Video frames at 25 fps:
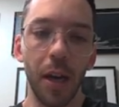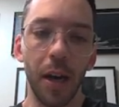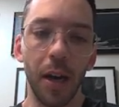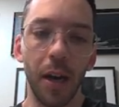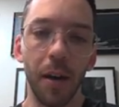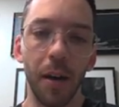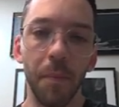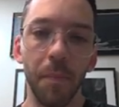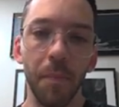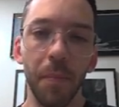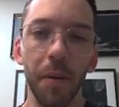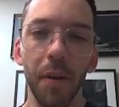
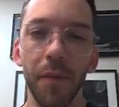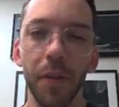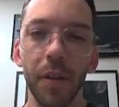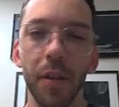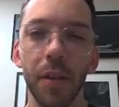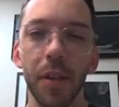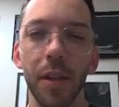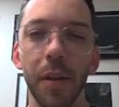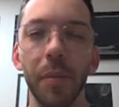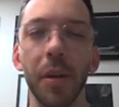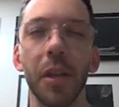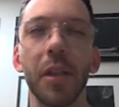But if
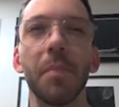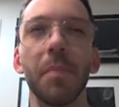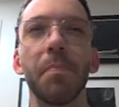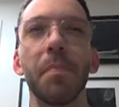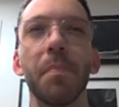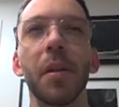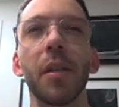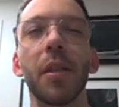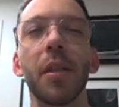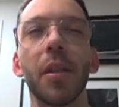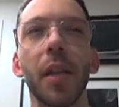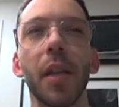it's someone is
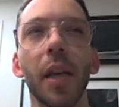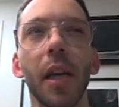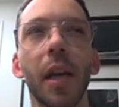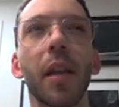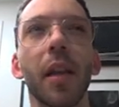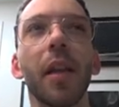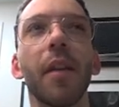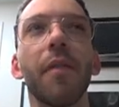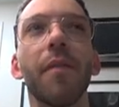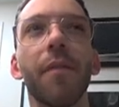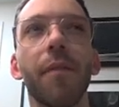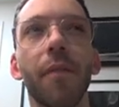
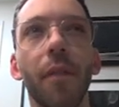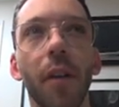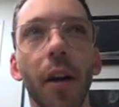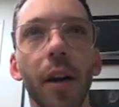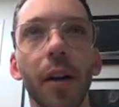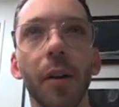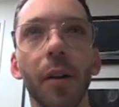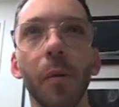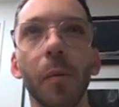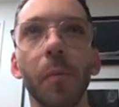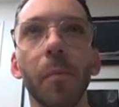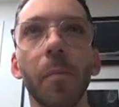particularly
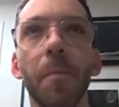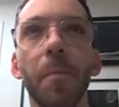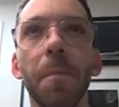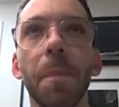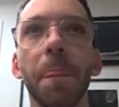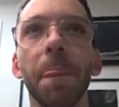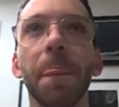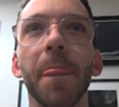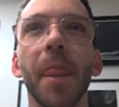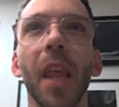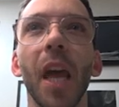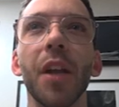frail
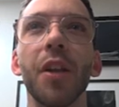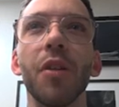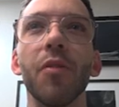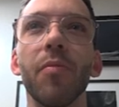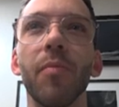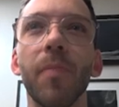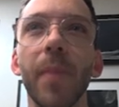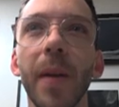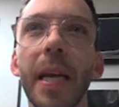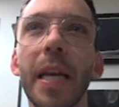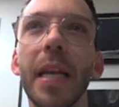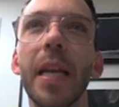and
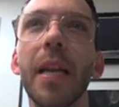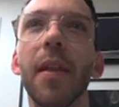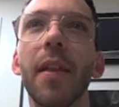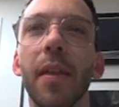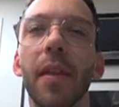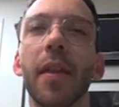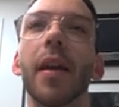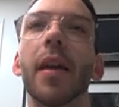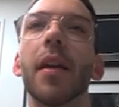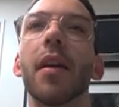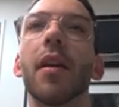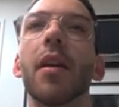you really
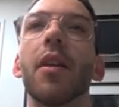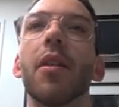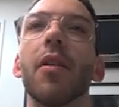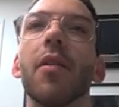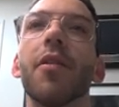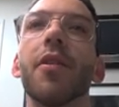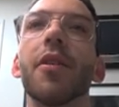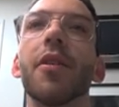think, you know,